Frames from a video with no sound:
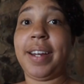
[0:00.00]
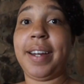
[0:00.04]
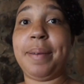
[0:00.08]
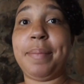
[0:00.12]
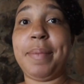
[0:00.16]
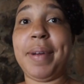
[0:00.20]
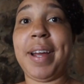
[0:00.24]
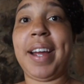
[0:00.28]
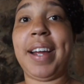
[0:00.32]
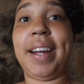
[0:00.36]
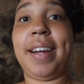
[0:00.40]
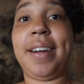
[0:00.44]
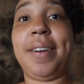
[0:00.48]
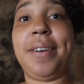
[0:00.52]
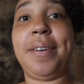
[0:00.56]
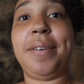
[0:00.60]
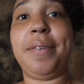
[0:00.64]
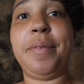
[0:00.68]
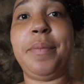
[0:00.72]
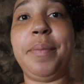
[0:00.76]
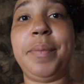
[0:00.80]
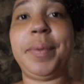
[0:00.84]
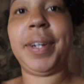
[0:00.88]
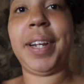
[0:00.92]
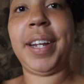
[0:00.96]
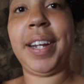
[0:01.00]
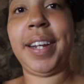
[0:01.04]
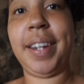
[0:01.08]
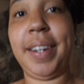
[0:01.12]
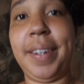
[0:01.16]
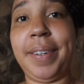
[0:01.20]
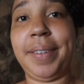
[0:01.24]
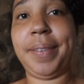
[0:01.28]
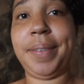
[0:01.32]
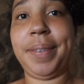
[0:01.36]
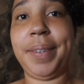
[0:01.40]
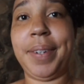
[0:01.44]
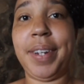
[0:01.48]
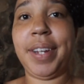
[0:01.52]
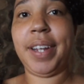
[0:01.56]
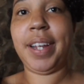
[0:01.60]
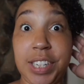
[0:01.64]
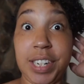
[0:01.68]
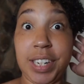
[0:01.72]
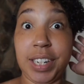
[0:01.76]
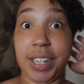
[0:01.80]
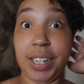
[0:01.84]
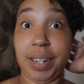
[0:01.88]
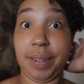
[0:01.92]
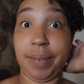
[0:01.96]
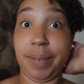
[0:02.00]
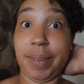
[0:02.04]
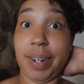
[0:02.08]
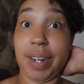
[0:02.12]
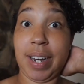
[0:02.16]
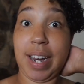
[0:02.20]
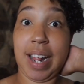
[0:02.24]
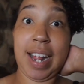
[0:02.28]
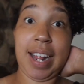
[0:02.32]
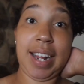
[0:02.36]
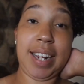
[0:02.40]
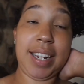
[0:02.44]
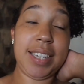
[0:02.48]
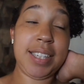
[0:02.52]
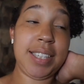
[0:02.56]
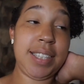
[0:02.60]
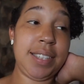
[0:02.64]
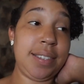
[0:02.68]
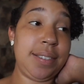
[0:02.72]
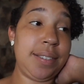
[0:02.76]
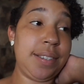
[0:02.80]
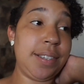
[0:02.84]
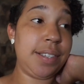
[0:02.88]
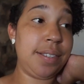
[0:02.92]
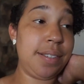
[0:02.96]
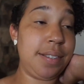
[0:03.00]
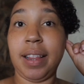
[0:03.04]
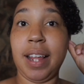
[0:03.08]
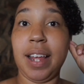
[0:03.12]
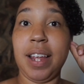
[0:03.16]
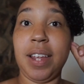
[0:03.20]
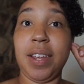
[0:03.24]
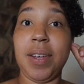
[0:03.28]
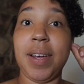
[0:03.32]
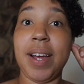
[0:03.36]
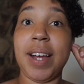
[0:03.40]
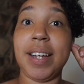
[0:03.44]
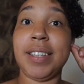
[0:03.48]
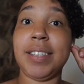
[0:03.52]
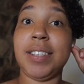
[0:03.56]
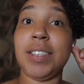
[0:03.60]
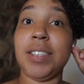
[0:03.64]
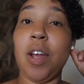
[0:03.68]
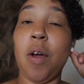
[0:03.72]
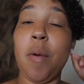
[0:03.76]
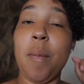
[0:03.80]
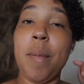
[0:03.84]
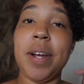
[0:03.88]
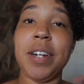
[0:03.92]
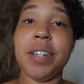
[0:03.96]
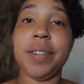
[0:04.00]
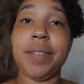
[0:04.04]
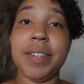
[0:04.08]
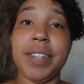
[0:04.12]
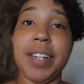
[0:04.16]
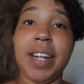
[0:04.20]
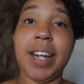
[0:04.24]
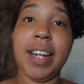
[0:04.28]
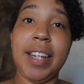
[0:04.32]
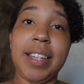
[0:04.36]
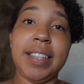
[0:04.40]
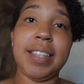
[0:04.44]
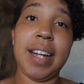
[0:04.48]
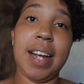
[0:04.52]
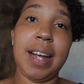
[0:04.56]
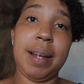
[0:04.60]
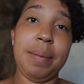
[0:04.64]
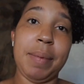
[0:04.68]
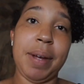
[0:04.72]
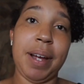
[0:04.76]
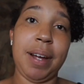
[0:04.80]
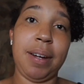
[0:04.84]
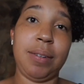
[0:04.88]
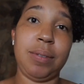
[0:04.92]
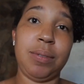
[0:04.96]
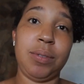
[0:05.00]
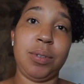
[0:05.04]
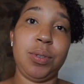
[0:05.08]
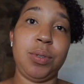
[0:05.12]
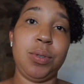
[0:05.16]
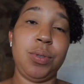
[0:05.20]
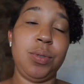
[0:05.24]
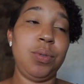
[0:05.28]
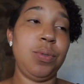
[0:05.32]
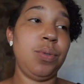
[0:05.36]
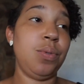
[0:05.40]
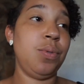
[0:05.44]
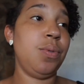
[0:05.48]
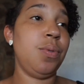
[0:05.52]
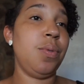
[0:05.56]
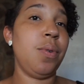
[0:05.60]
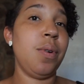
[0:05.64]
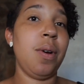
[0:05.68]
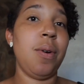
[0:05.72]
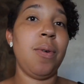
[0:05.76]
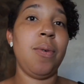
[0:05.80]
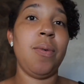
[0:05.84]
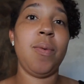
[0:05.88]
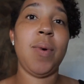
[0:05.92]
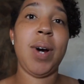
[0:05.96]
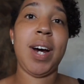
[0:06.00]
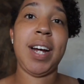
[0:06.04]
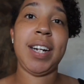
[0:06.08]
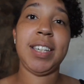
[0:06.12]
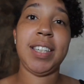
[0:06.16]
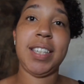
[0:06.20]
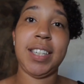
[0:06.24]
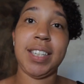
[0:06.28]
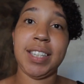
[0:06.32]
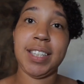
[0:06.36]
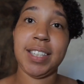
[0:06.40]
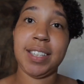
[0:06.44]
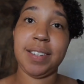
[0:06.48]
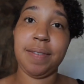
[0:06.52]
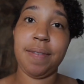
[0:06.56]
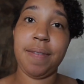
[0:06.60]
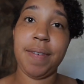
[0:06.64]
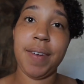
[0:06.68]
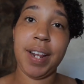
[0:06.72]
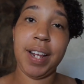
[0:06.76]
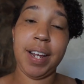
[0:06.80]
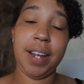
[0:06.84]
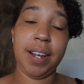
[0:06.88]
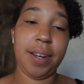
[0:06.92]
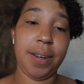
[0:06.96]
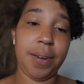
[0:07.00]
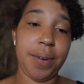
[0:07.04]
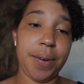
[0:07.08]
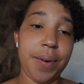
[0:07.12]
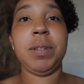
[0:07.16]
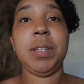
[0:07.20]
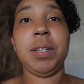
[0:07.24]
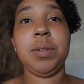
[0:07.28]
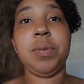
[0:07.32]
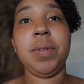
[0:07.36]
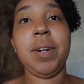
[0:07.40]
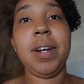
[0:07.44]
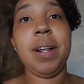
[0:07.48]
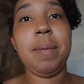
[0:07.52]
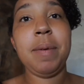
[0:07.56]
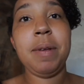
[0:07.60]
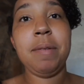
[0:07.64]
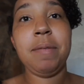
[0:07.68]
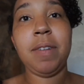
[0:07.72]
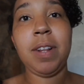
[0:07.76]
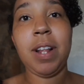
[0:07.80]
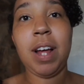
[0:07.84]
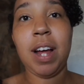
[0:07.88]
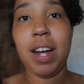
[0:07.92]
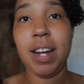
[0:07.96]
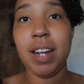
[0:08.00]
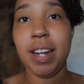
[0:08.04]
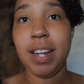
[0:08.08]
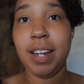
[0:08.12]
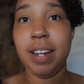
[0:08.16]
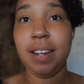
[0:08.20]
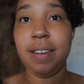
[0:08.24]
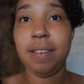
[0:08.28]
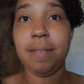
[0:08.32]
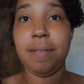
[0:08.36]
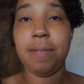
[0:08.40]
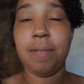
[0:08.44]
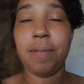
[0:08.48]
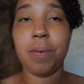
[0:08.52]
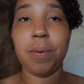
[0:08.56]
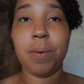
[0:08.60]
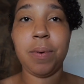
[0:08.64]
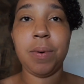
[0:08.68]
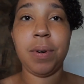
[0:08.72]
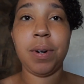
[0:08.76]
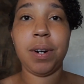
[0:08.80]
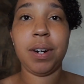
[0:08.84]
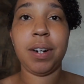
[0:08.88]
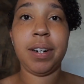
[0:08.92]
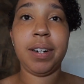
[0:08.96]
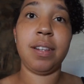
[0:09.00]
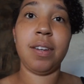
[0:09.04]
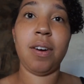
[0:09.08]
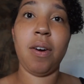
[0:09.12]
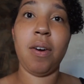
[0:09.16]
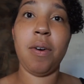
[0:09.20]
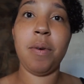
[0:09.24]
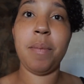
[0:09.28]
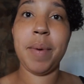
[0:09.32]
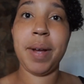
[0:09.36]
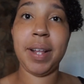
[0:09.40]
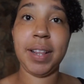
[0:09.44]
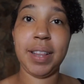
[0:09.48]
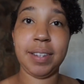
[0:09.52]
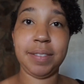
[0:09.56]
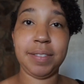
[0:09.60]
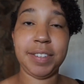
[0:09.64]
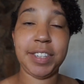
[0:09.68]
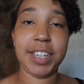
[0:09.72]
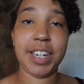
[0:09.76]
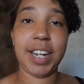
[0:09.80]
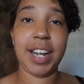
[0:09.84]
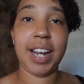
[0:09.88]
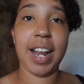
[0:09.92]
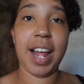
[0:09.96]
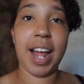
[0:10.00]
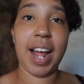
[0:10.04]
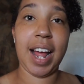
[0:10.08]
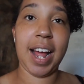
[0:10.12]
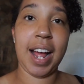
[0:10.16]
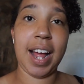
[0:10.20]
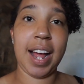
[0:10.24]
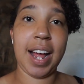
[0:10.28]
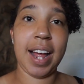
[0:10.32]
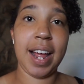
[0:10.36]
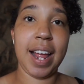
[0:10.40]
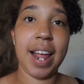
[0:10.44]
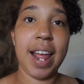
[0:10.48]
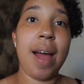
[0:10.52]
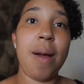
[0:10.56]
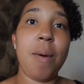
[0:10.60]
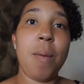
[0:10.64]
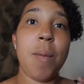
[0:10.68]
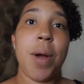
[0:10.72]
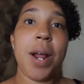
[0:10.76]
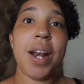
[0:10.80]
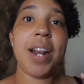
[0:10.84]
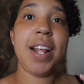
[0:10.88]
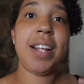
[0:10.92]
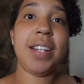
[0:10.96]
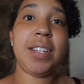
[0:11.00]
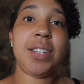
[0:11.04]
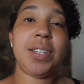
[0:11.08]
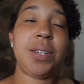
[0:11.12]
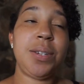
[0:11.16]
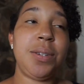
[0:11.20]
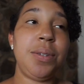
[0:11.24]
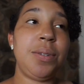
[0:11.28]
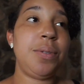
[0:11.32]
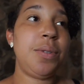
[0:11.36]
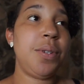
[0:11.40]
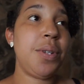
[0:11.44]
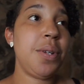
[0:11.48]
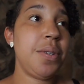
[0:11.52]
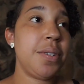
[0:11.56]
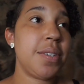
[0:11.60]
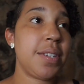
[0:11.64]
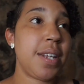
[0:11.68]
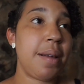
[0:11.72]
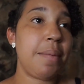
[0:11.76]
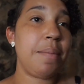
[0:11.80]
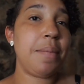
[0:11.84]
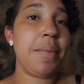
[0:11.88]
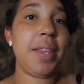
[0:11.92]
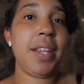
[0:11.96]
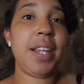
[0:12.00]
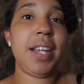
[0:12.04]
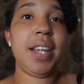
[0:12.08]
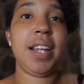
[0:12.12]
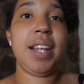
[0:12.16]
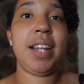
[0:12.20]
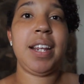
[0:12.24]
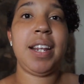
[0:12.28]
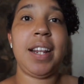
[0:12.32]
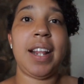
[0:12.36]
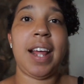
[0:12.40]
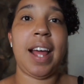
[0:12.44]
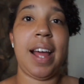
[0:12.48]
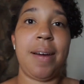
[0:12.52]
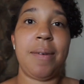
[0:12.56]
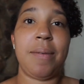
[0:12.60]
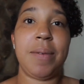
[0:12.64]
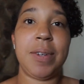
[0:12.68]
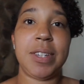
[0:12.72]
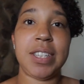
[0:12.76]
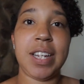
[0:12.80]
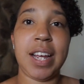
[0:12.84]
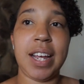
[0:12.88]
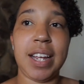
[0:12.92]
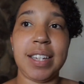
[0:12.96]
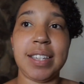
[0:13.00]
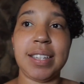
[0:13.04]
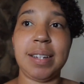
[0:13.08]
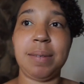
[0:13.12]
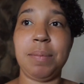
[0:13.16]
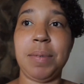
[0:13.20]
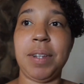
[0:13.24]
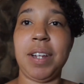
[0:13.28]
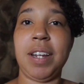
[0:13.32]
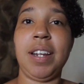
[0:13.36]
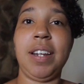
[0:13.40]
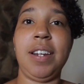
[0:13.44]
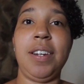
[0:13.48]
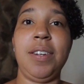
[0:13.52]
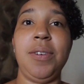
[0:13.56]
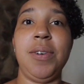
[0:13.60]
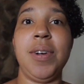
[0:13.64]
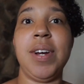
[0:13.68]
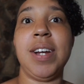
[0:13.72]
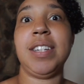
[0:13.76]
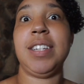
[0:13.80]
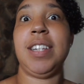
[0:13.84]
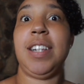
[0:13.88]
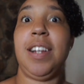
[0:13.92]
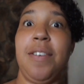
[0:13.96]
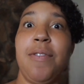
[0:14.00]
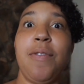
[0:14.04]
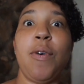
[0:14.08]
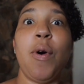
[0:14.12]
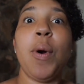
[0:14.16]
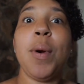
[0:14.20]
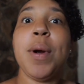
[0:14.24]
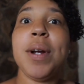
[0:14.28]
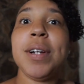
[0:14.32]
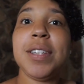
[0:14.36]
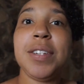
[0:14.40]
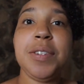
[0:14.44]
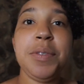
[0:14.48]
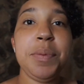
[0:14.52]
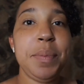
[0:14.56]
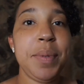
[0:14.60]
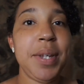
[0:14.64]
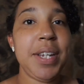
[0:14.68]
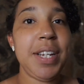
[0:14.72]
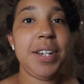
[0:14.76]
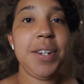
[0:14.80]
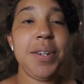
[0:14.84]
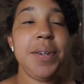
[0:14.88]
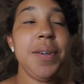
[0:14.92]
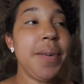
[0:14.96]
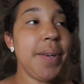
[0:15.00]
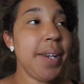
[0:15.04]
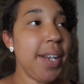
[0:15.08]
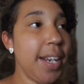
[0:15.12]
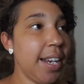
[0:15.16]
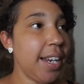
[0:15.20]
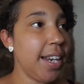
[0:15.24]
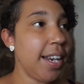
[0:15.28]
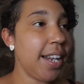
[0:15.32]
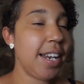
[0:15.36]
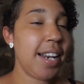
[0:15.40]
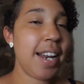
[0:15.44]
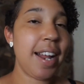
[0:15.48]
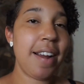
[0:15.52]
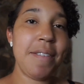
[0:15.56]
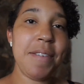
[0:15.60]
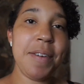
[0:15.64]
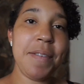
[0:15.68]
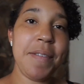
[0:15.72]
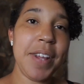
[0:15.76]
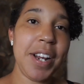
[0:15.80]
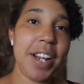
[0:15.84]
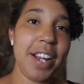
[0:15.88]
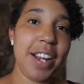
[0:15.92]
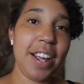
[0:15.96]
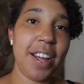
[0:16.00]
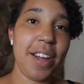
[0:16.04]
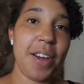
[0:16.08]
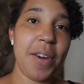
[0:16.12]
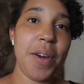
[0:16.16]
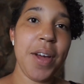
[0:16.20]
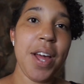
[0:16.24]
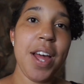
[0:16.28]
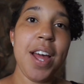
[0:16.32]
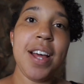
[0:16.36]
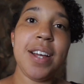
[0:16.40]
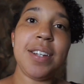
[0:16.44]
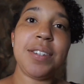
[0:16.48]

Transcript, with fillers: are back home now. Chill and relax. Thank you guys so much for taking time out to watch this video. Since we're gonna be vlogging for the whole month of July, I wanted to do something that was like something you guys look forward to me doing in every video.